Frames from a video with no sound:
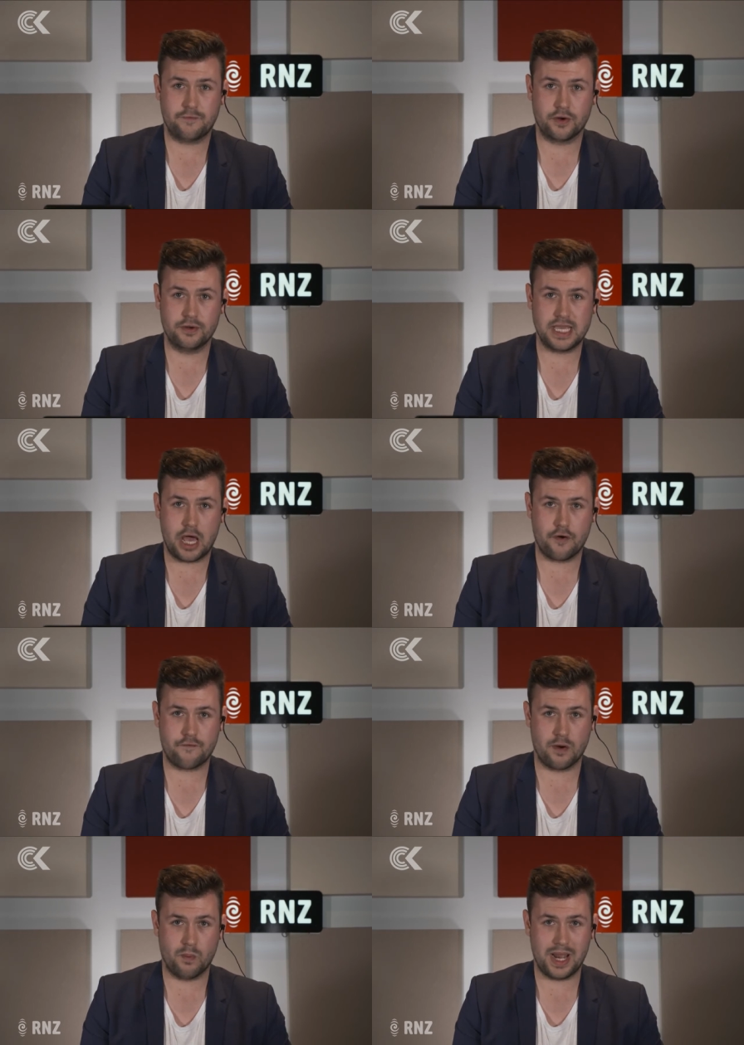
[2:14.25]
flew down
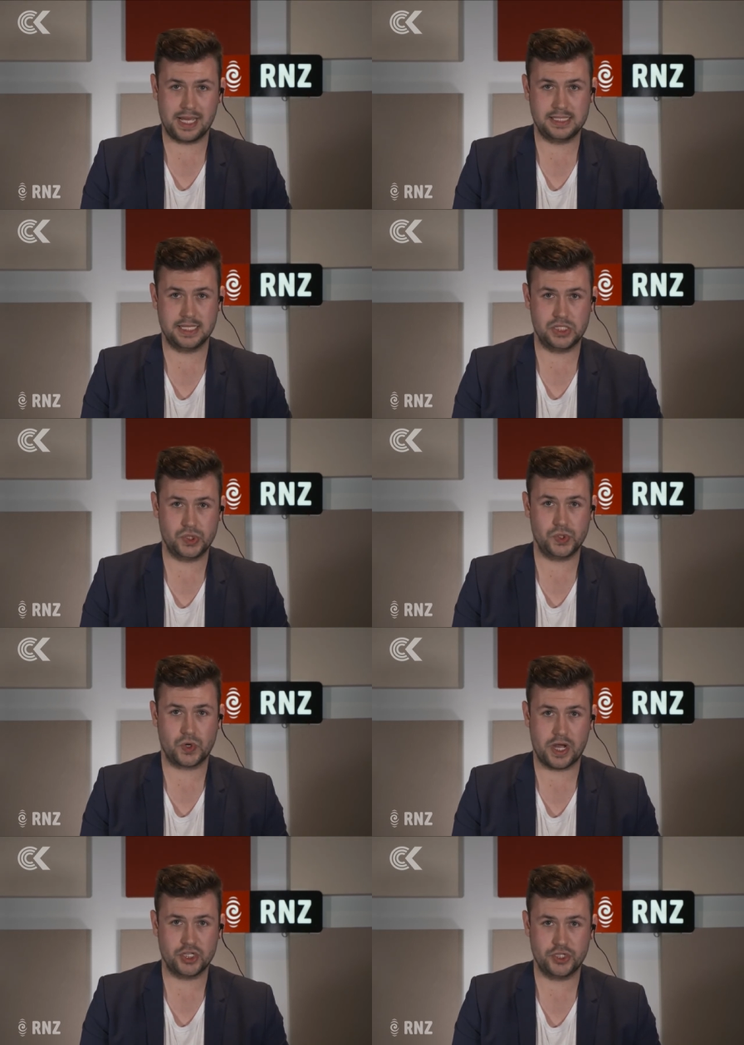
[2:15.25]
from Wellington to
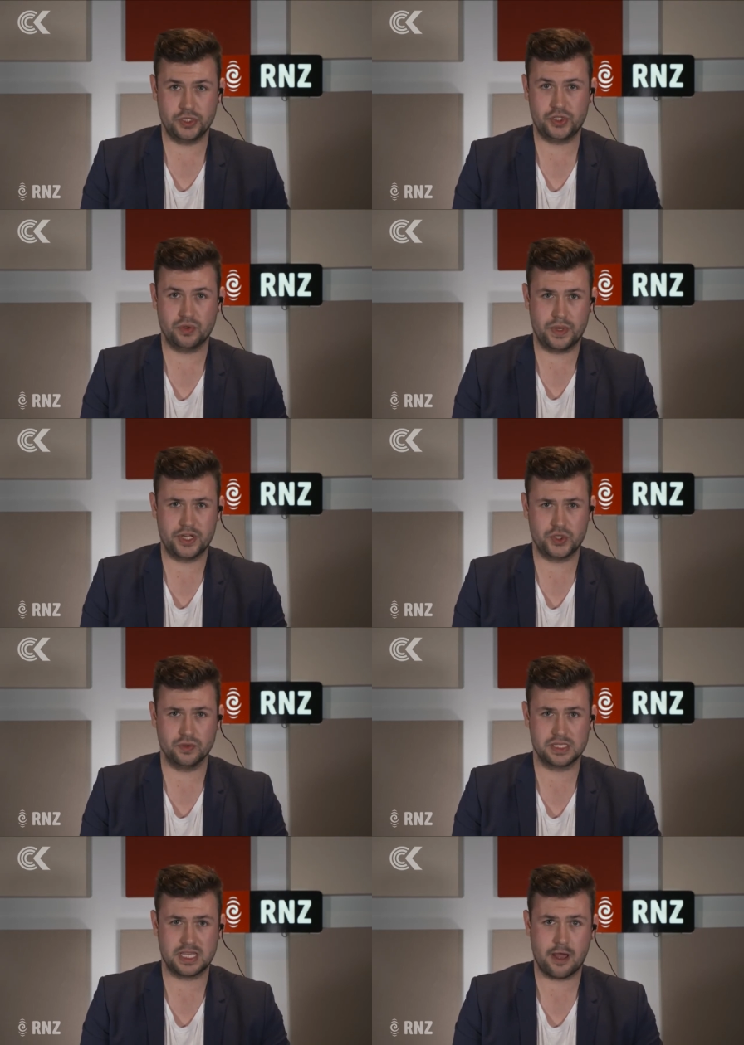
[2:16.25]
Christchurch to reassure
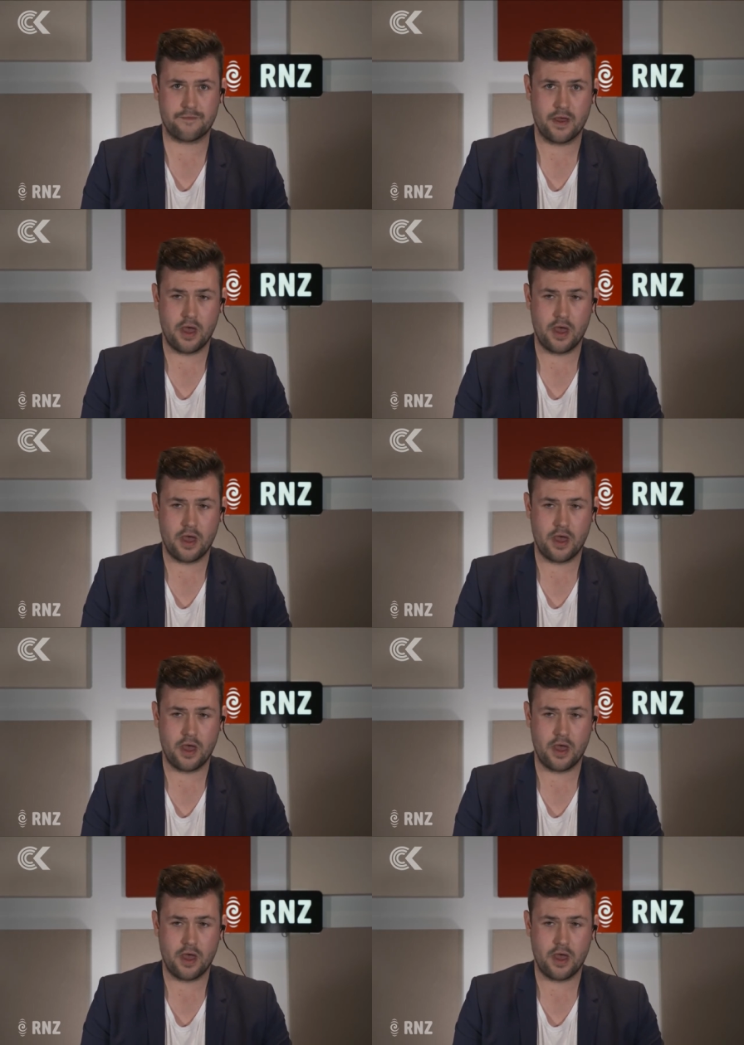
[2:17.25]
staff